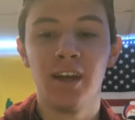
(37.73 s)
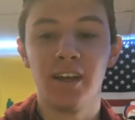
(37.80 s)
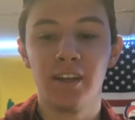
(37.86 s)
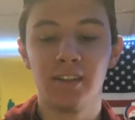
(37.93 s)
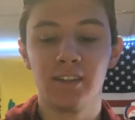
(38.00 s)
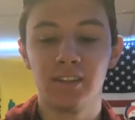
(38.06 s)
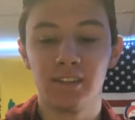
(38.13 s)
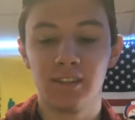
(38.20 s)

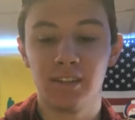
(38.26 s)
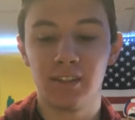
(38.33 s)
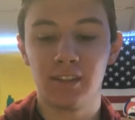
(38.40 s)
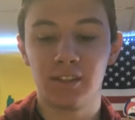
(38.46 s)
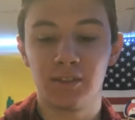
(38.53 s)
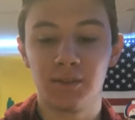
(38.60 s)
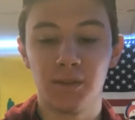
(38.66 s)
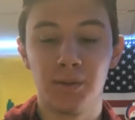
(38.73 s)
This is
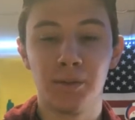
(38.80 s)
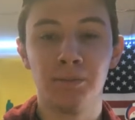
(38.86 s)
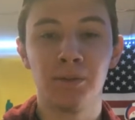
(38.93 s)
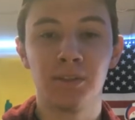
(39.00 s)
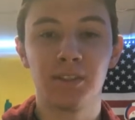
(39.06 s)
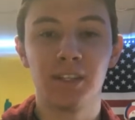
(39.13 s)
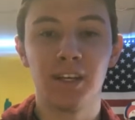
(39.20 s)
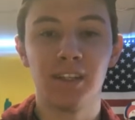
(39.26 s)
extremely
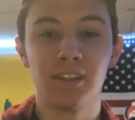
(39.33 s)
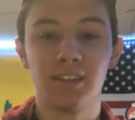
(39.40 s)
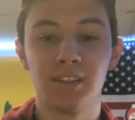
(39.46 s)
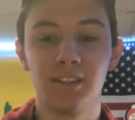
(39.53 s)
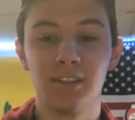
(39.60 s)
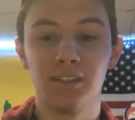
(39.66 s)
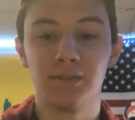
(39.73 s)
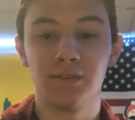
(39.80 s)
precise to
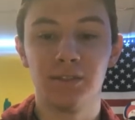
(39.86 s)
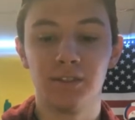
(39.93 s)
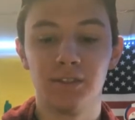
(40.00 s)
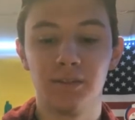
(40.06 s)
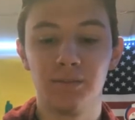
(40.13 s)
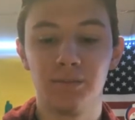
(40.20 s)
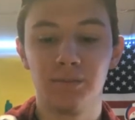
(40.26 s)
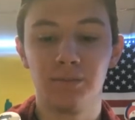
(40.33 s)
use
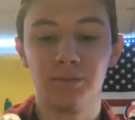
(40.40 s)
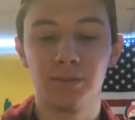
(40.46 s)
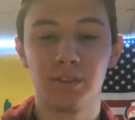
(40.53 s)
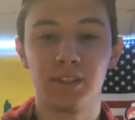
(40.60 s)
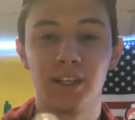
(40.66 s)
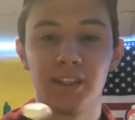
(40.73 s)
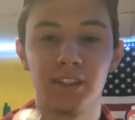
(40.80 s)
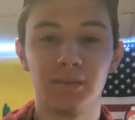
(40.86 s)
for
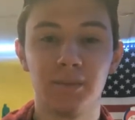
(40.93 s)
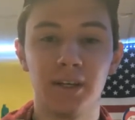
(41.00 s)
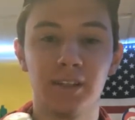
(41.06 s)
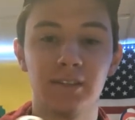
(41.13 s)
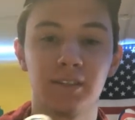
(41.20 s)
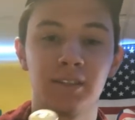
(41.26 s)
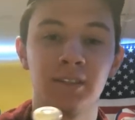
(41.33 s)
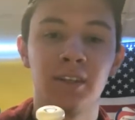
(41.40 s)
precise
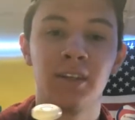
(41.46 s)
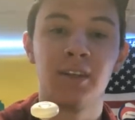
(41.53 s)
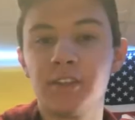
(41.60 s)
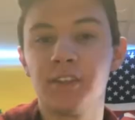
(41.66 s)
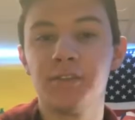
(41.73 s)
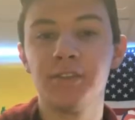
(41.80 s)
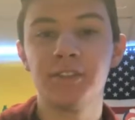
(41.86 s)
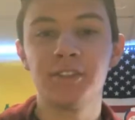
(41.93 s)
amounts. So
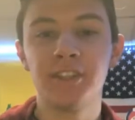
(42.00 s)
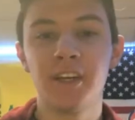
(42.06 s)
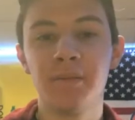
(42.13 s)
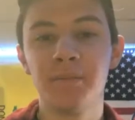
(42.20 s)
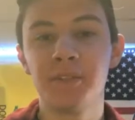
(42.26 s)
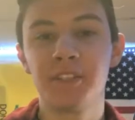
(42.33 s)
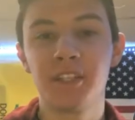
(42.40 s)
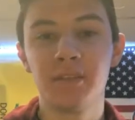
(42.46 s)
the first
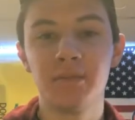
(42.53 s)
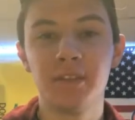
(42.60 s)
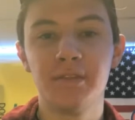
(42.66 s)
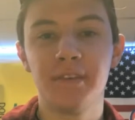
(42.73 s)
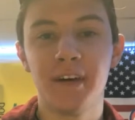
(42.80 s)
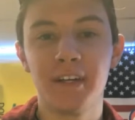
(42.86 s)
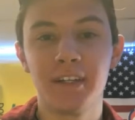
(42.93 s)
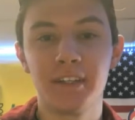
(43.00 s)
step is going to be
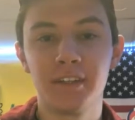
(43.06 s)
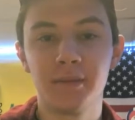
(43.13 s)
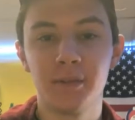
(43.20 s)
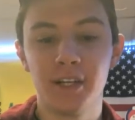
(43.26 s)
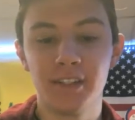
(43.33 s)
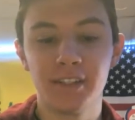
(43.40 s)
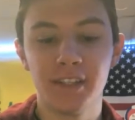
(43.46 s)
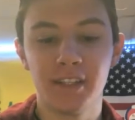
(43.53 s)
finding the
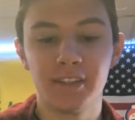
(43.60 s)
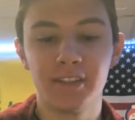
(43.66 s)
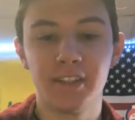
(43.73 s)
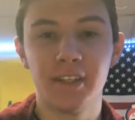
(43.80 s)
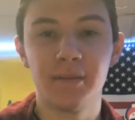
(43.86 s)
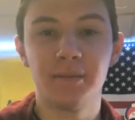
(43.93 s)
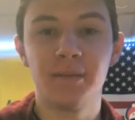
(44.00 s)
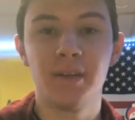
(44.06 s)
right size
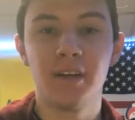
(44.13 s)
tip.